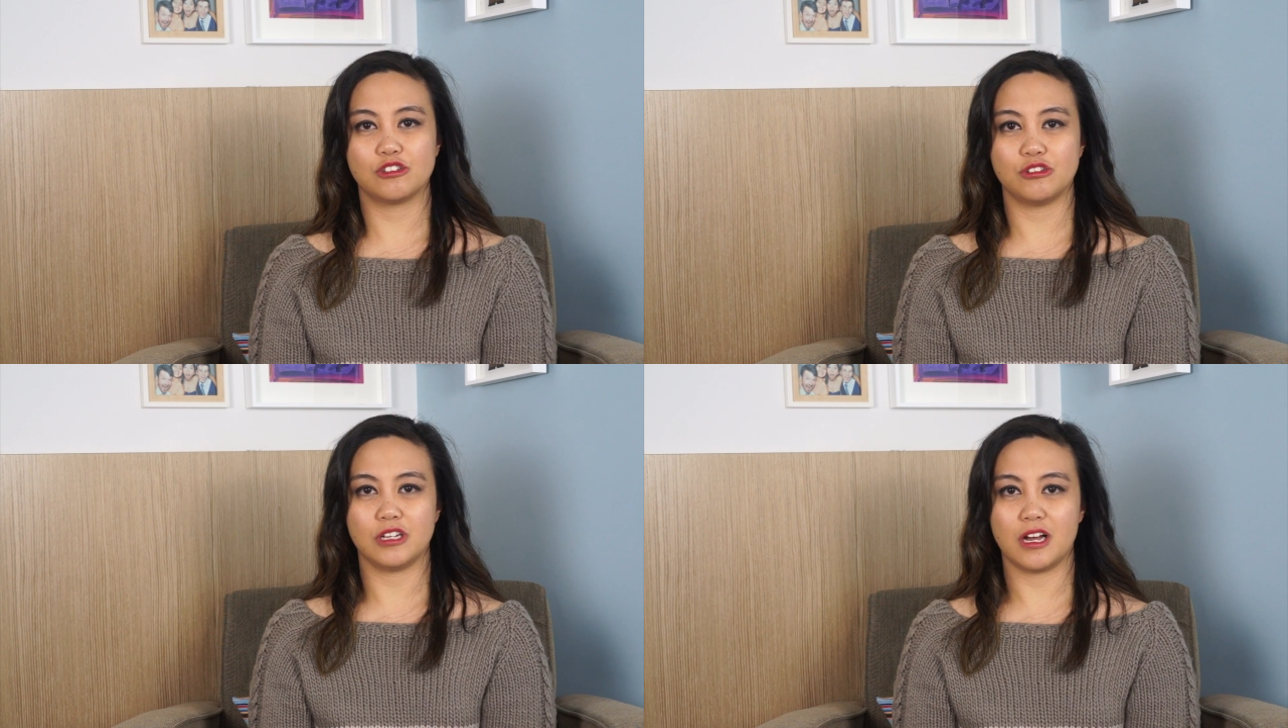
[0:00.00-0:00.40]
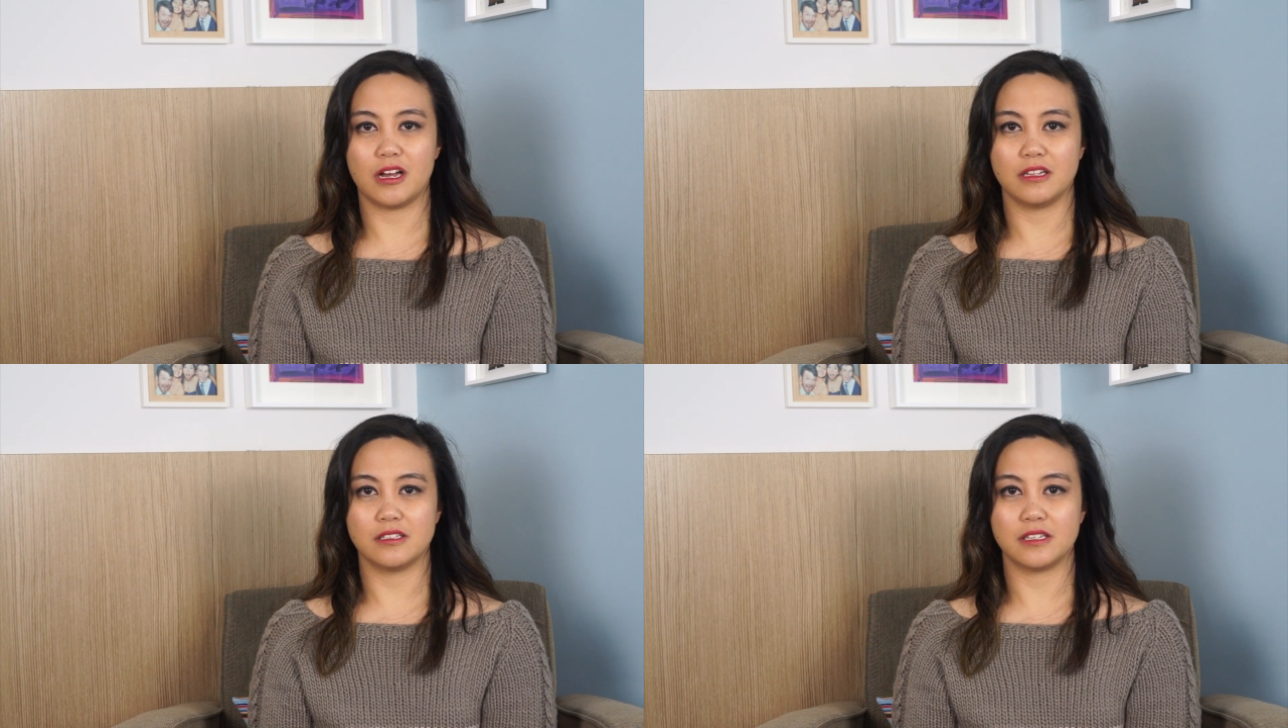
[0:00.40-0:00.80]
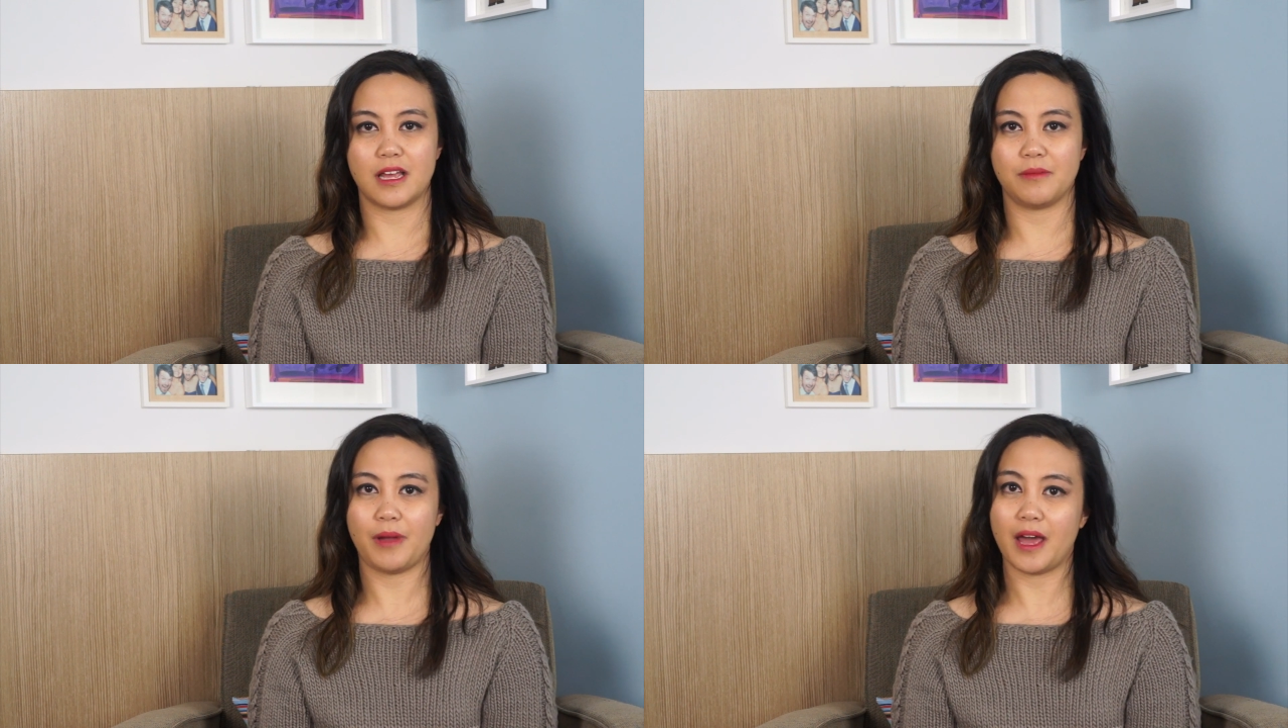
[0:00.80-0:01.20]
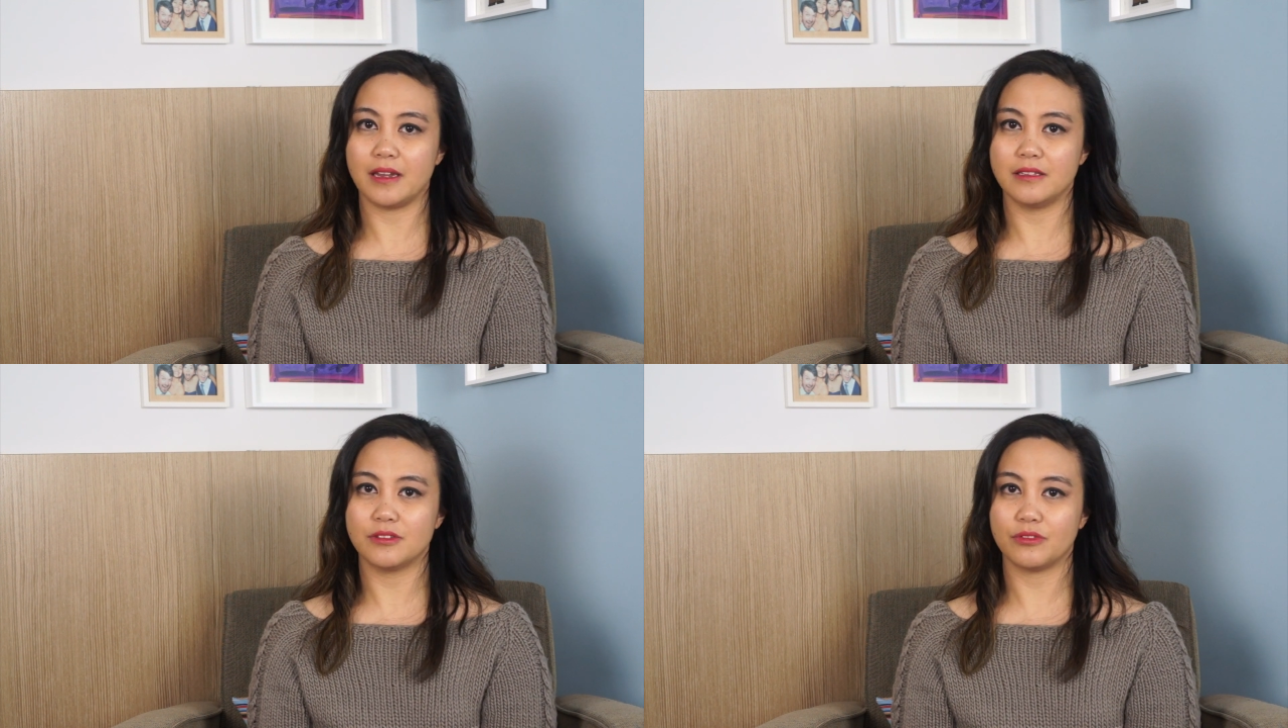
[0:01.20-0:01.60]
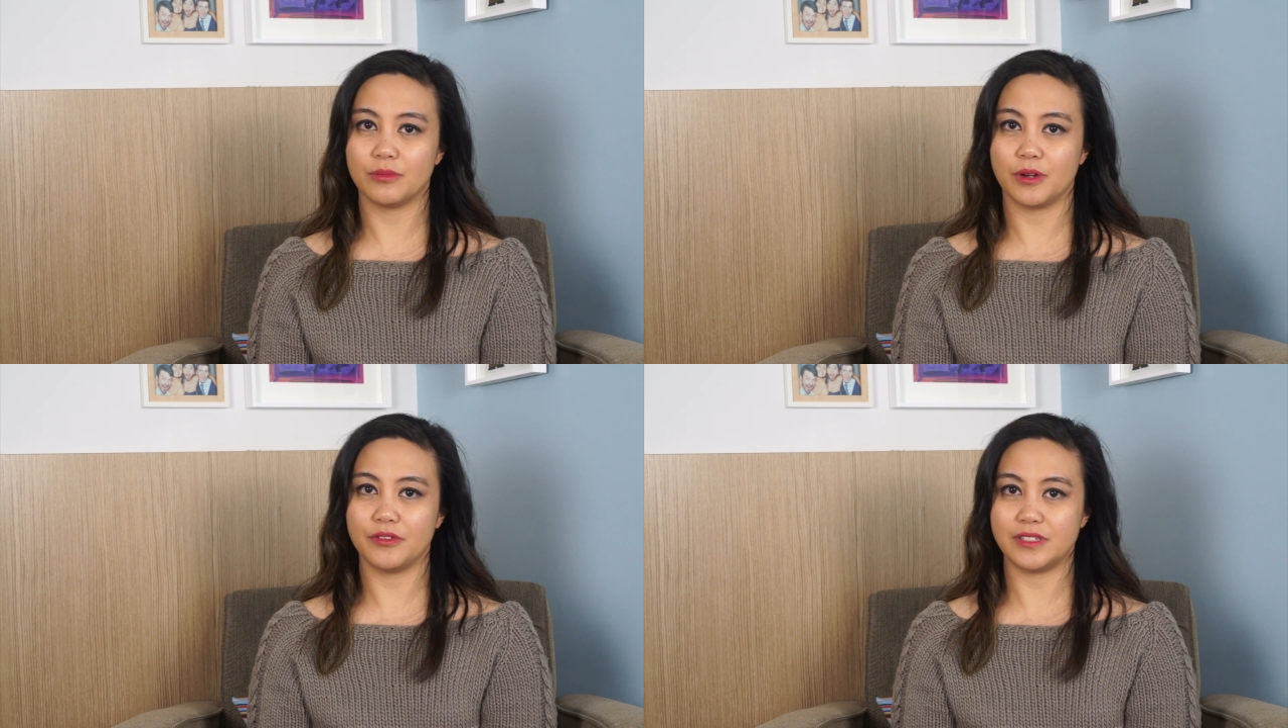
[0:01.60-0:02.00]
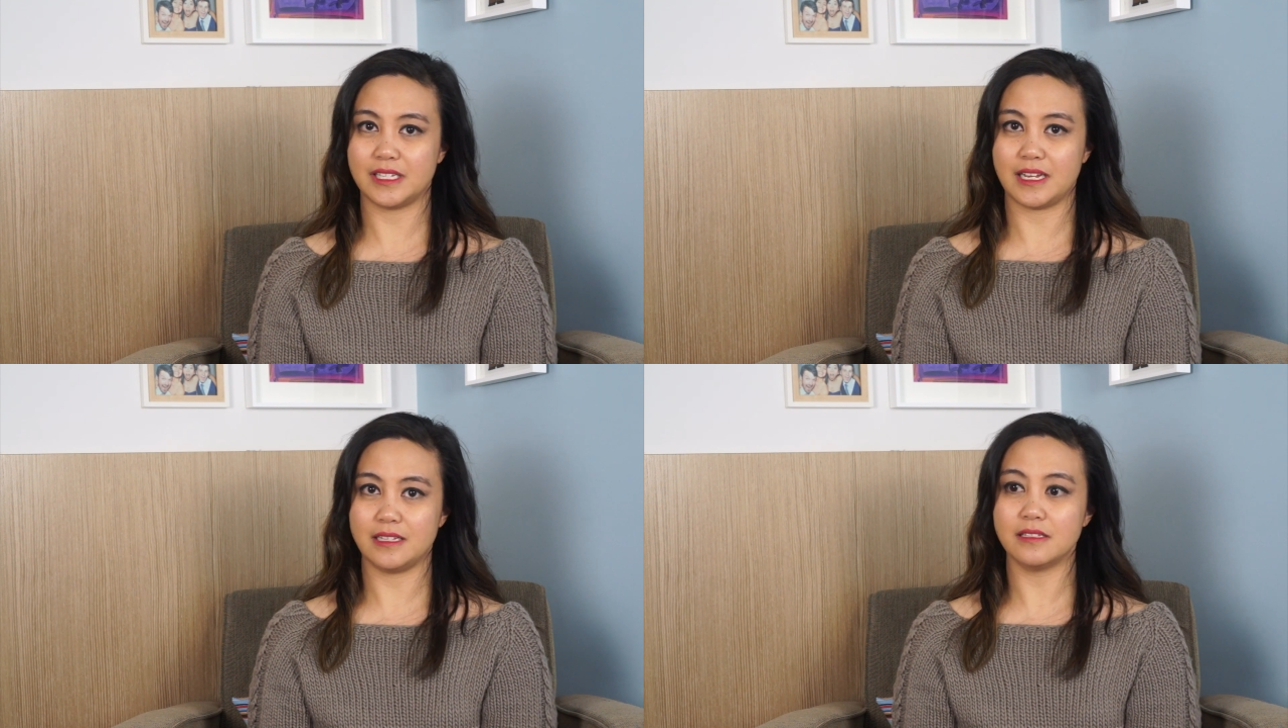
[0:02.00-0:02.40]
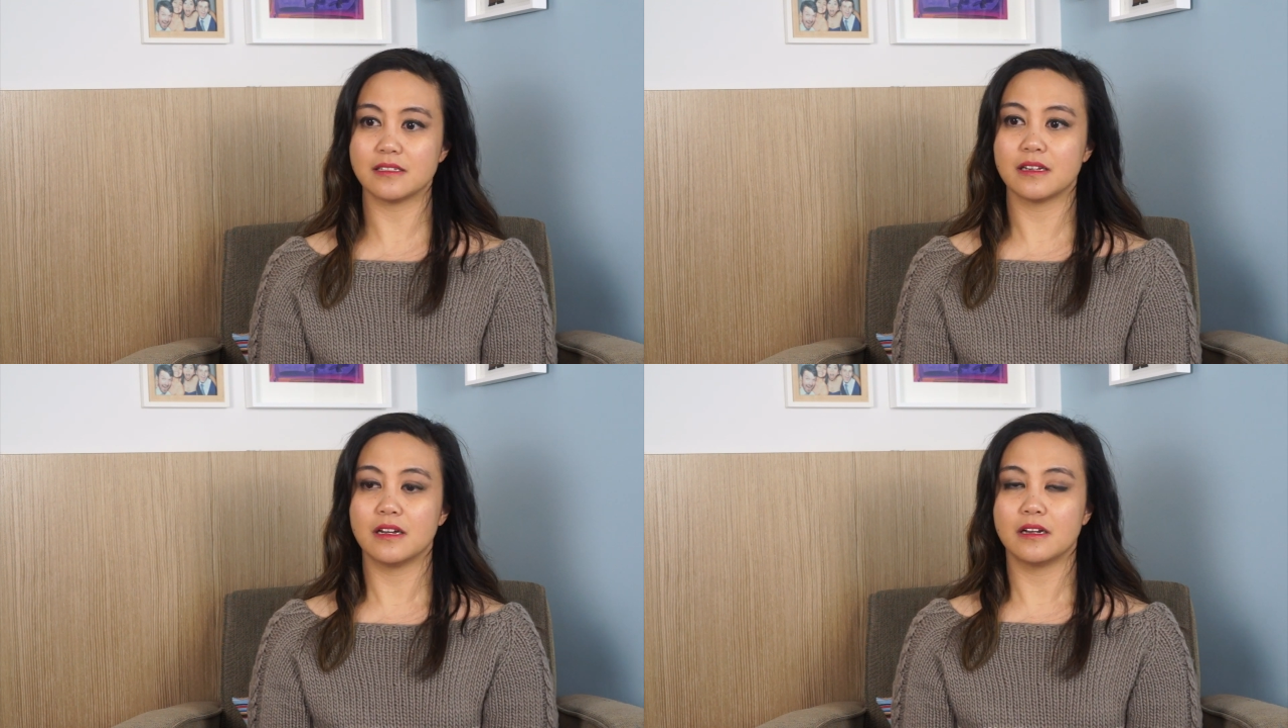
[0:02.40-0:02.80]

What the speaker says: to yarns and patterns from overseas.